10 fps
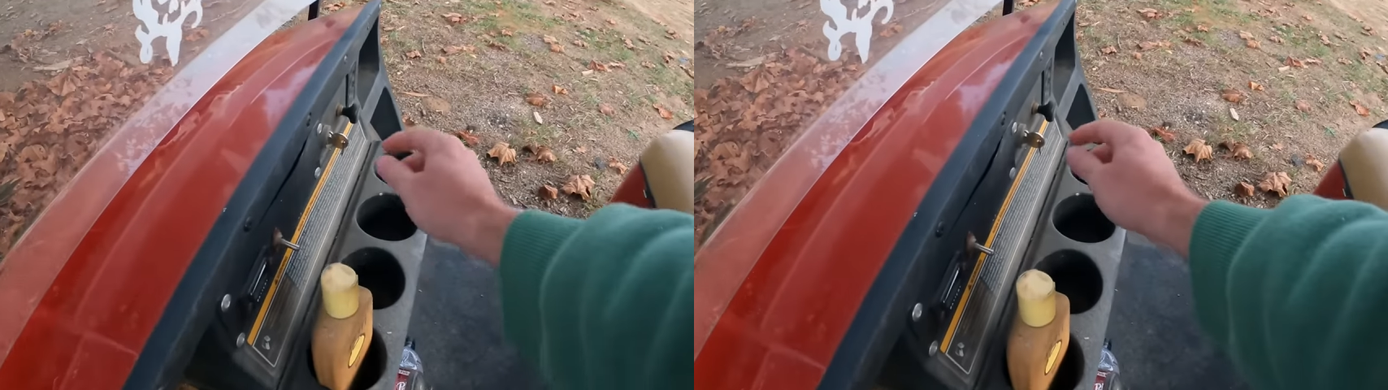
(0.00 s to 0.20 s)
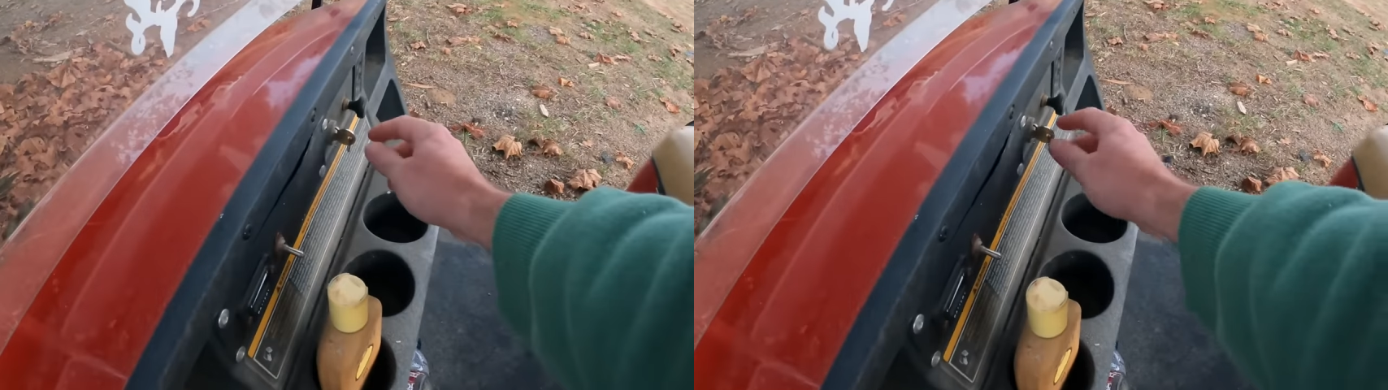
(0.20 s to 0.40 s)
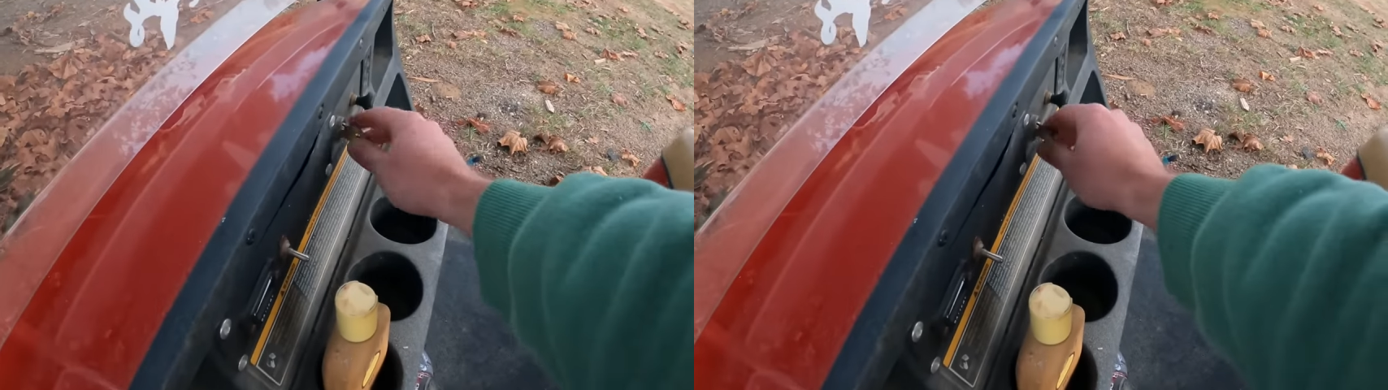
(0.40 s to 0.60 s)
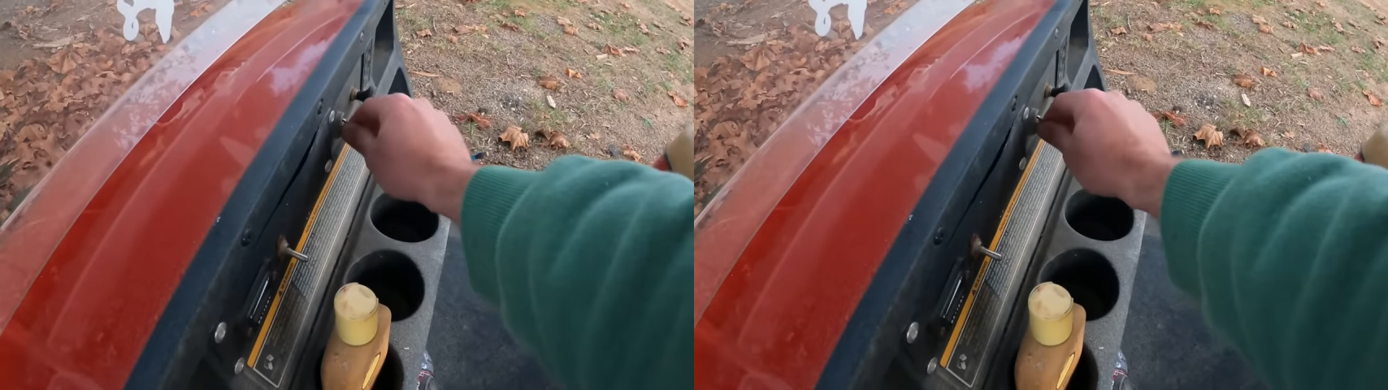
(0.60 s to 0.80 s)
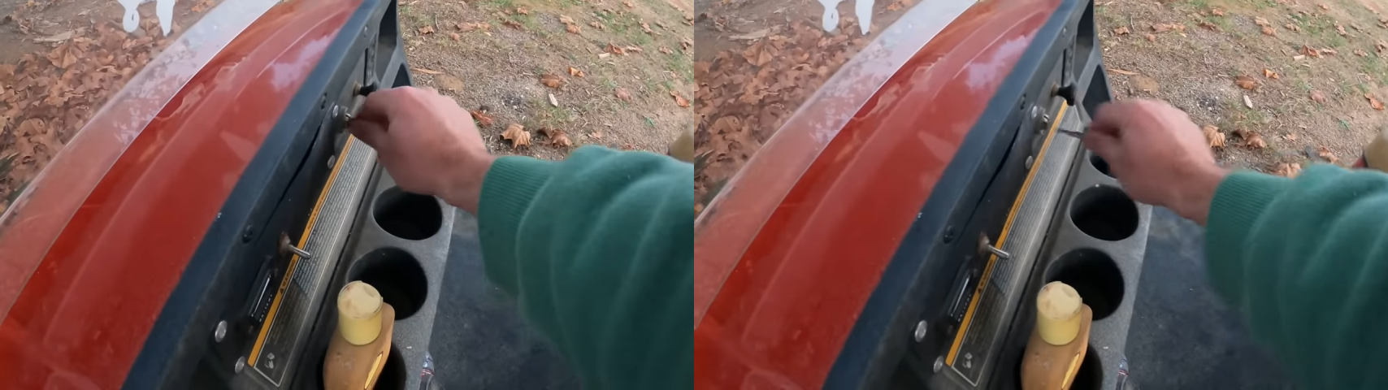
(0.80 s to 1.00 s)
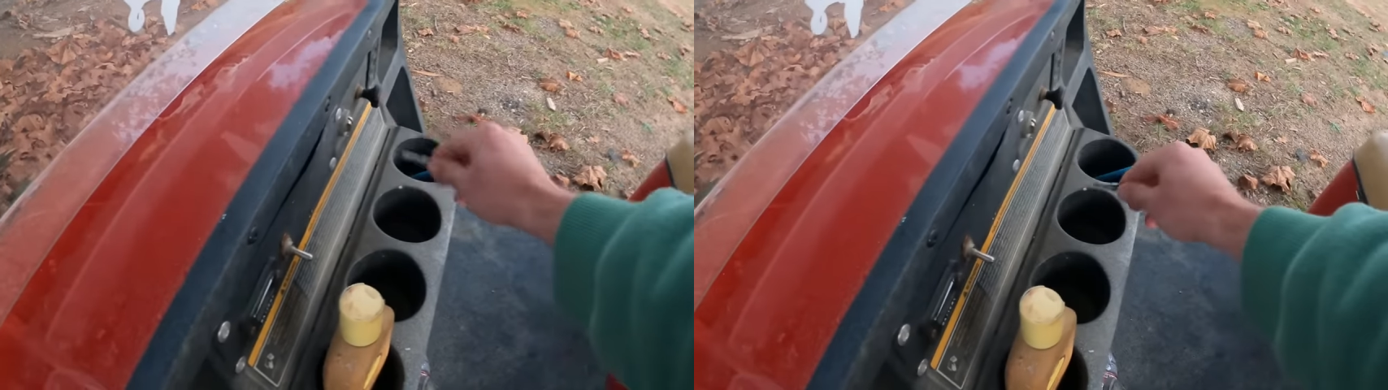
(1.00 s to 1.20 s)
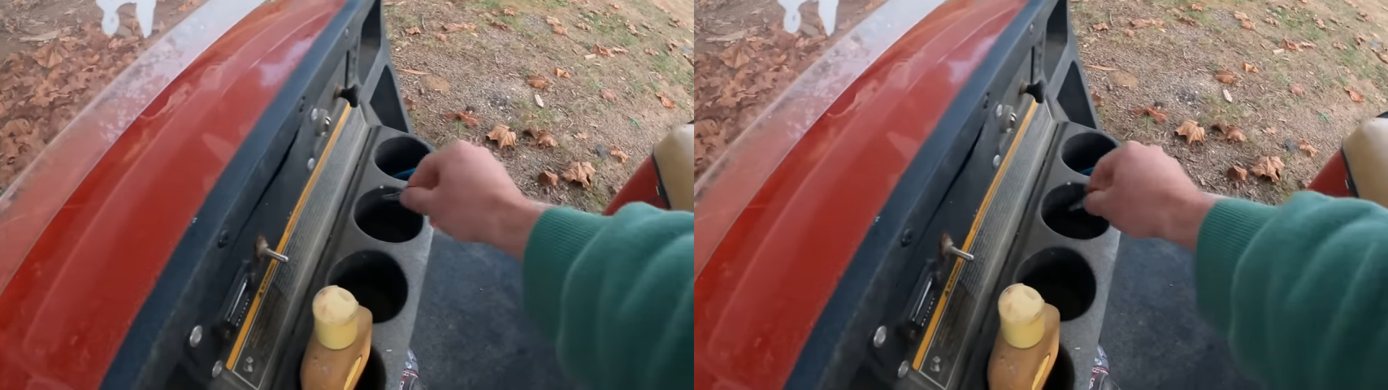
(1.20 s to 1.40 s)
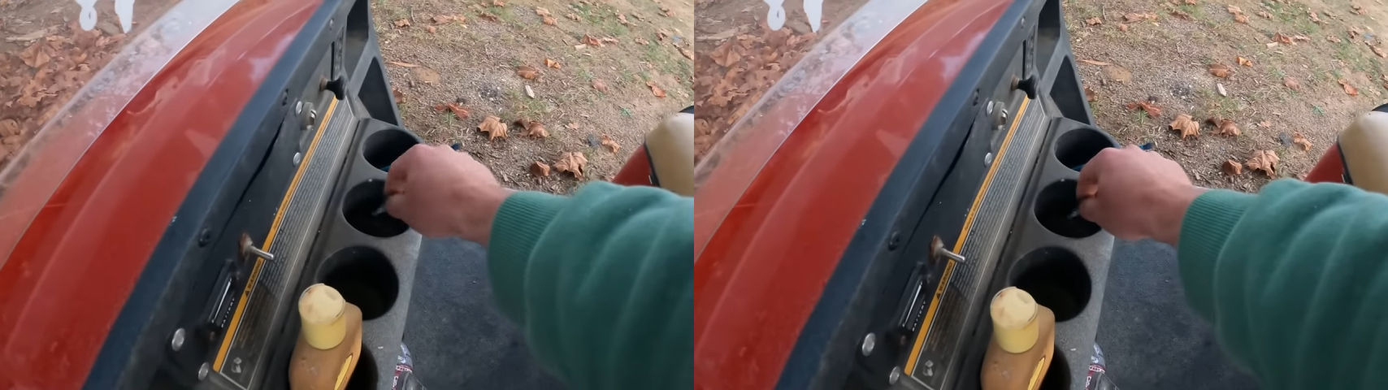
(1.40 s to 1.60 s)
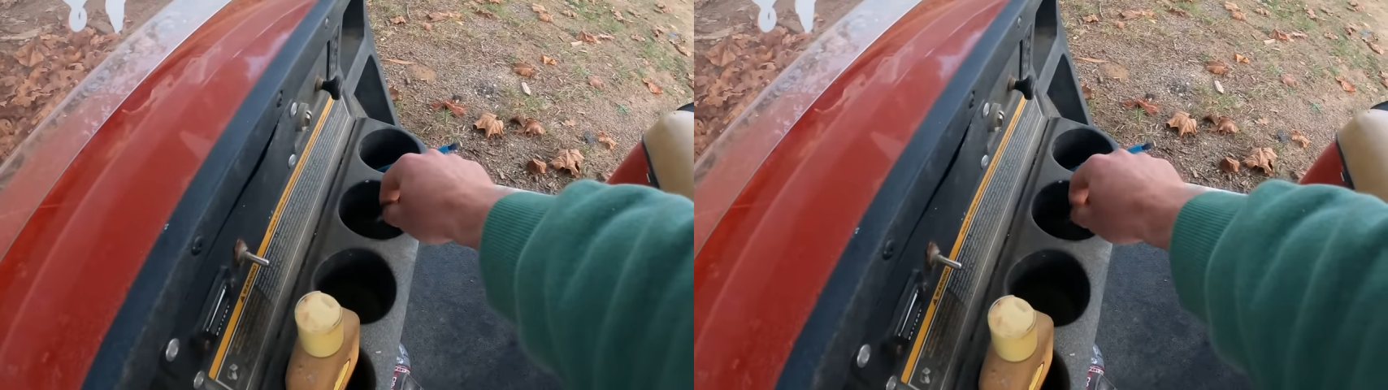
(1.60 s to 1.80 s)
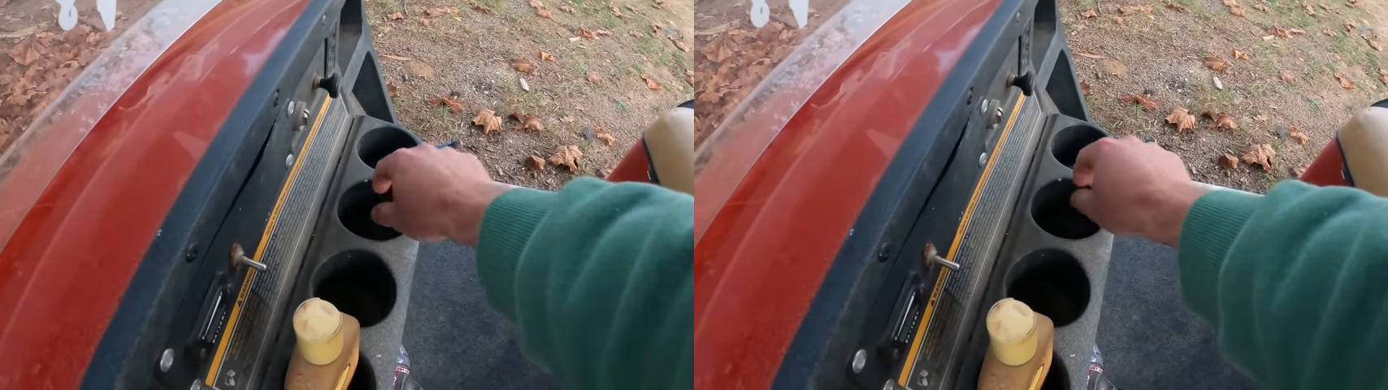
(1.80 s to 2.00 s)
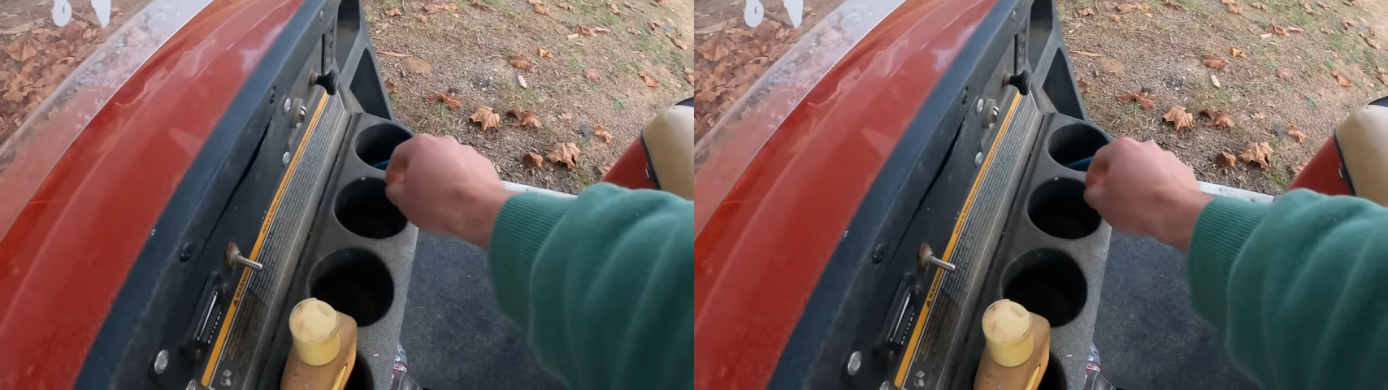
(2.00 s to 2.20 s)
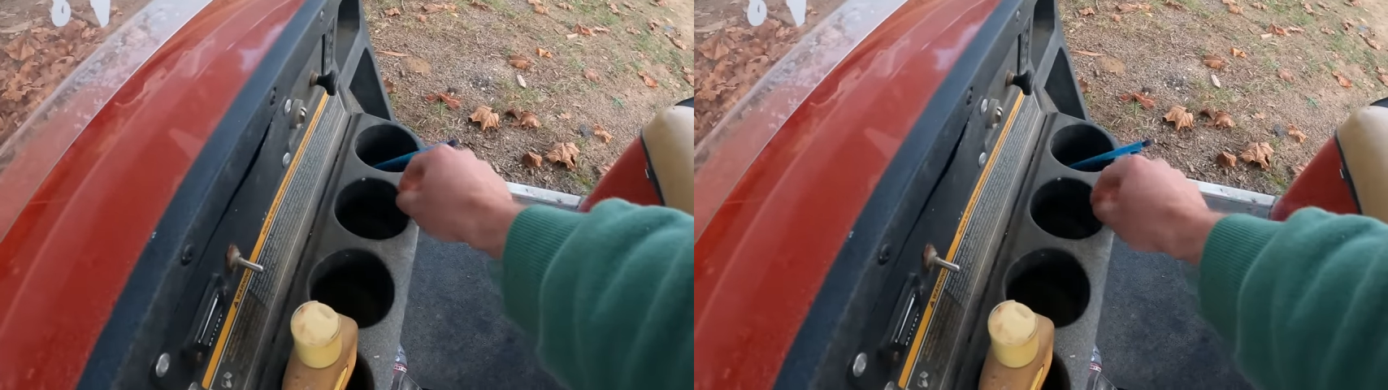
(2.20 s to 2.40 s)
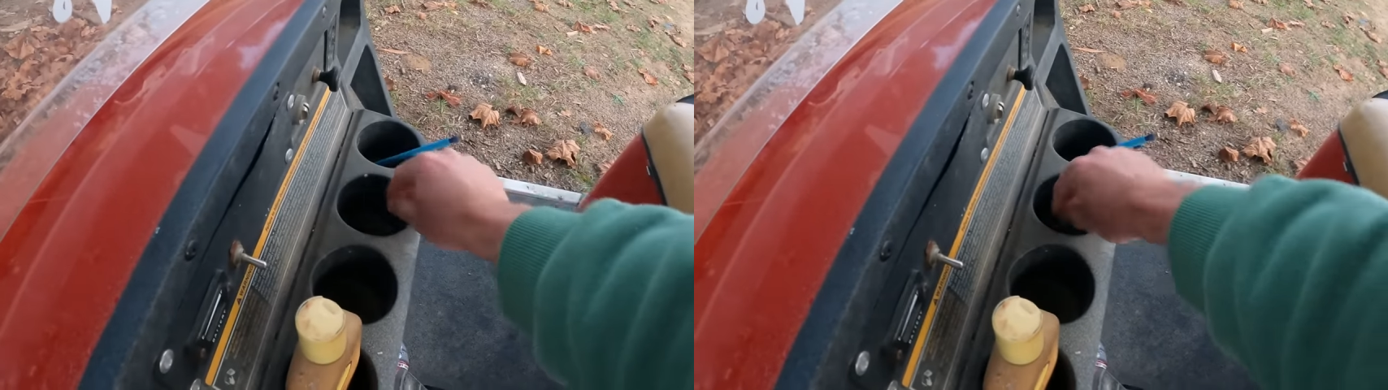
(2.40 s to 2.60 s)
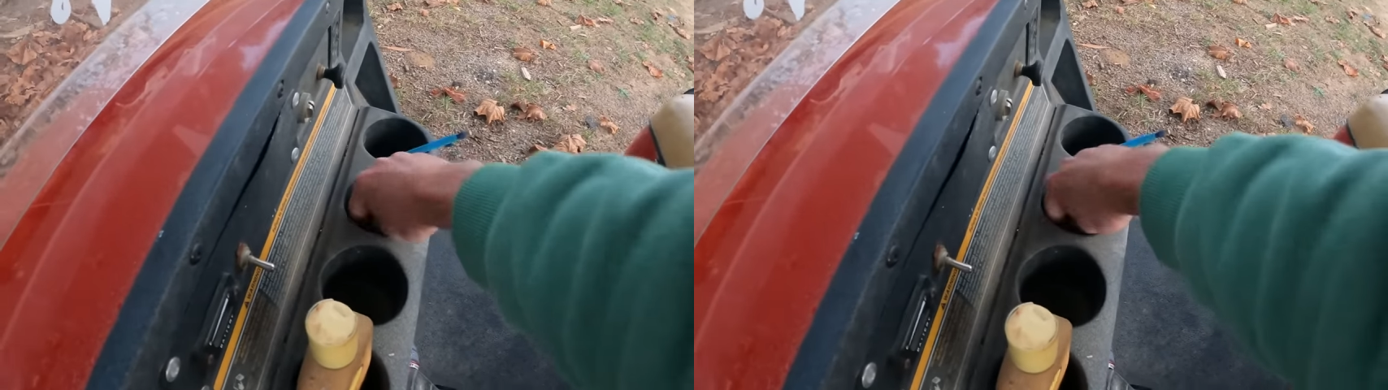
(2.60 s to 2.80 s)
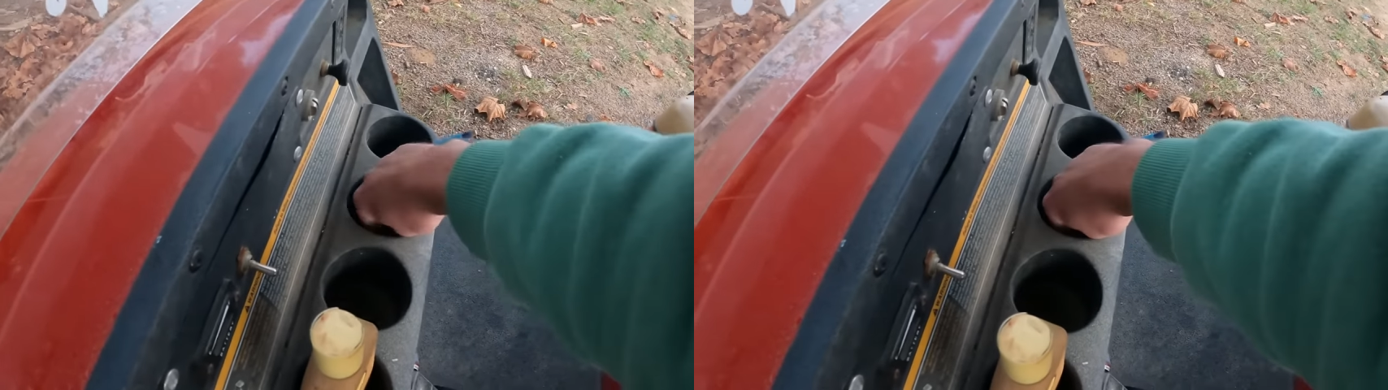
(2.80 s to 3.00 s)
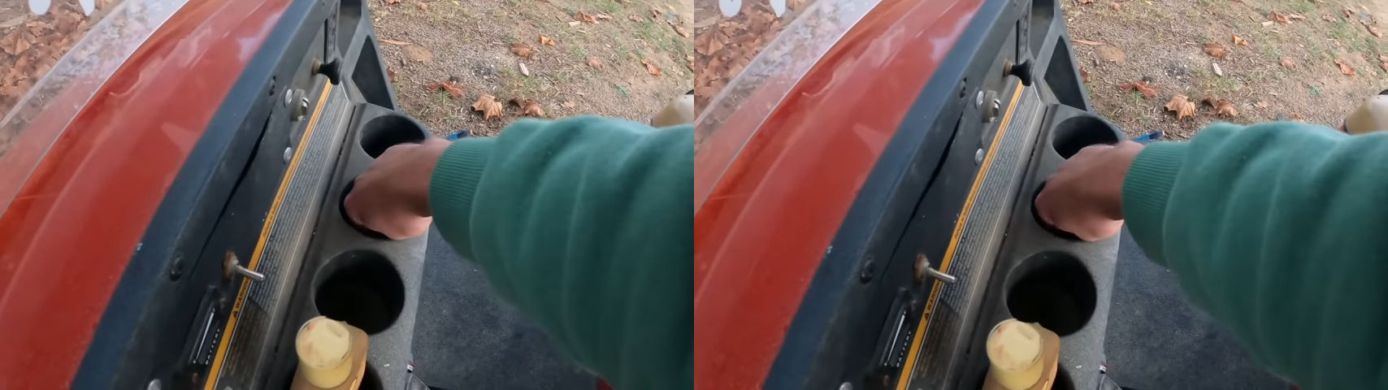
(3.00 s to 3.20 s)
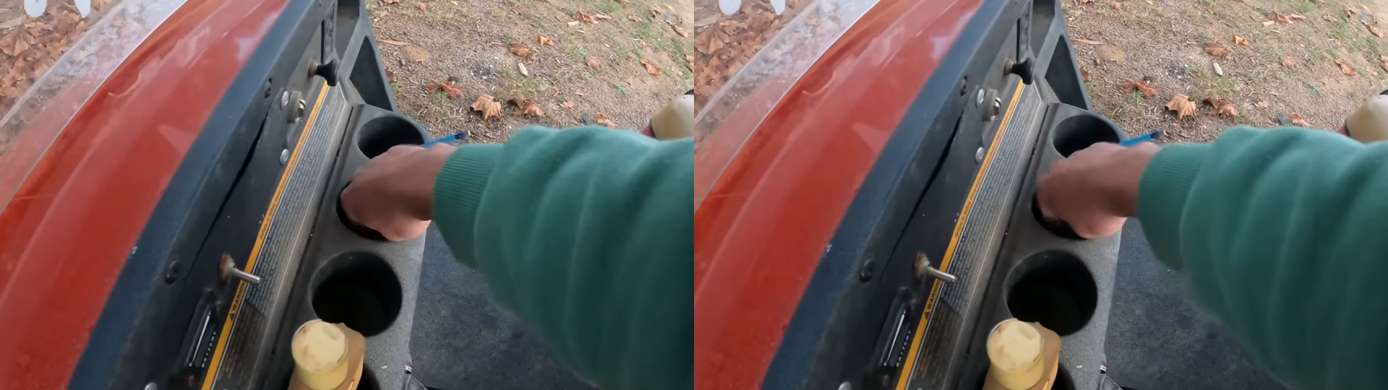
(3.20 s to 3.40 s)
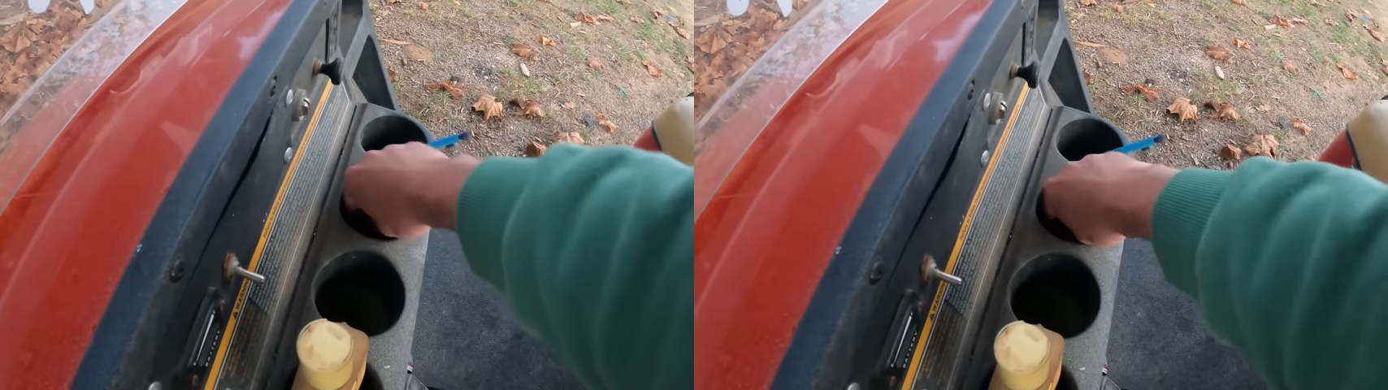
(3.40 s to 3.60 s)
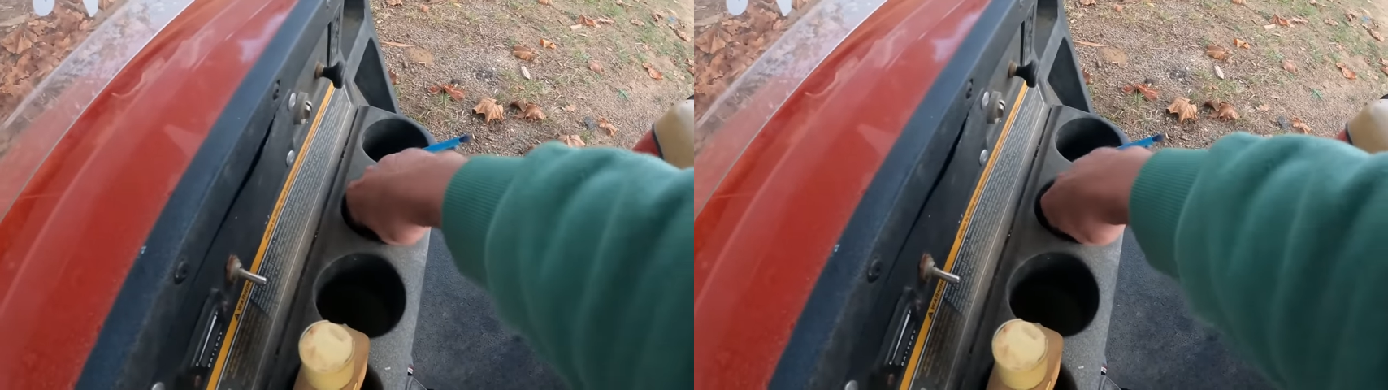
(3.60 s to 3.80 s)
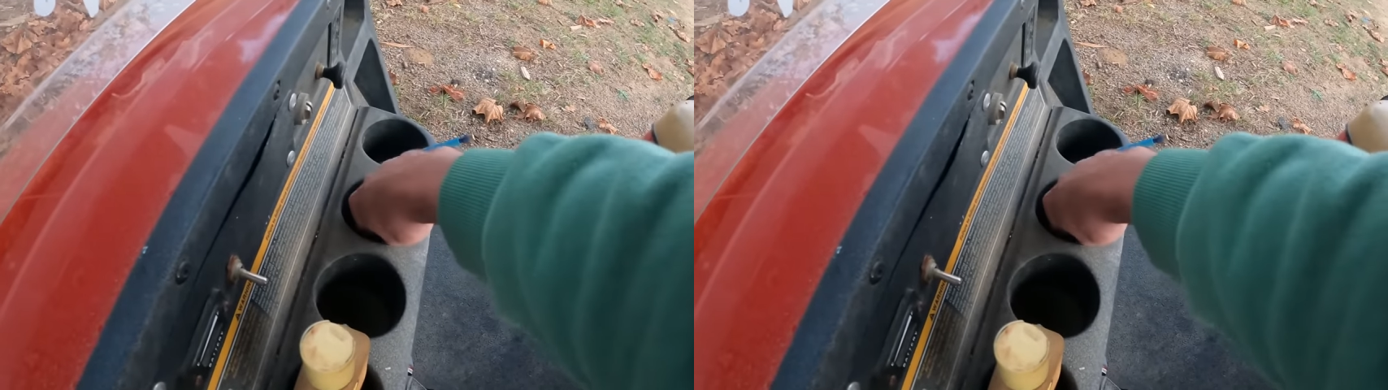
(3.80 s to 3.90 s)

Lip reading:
(no speaker visible)